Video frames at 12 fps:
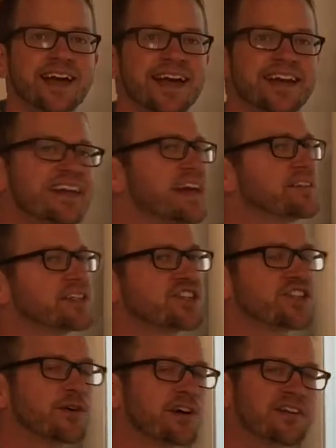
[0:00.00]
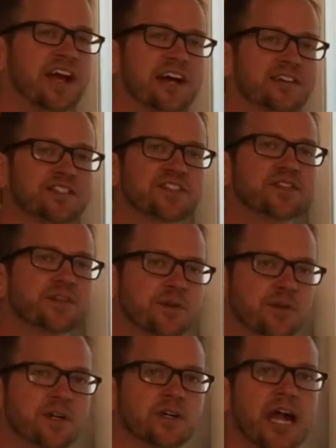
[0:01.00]
And now let's show off how
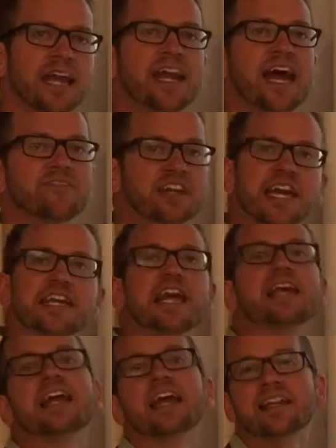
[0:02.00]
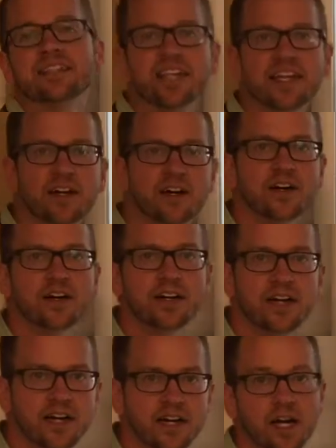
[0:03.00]
to navigate and annotate on
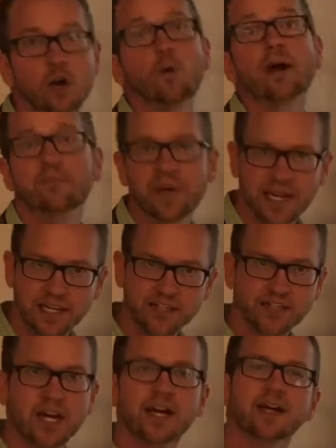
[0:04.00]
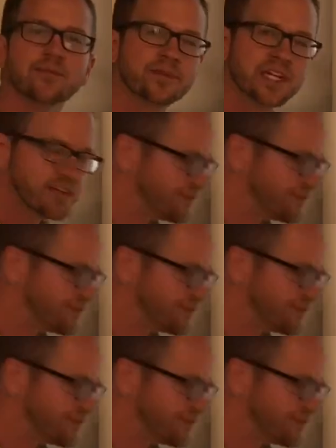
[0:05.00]
a web page. I'm going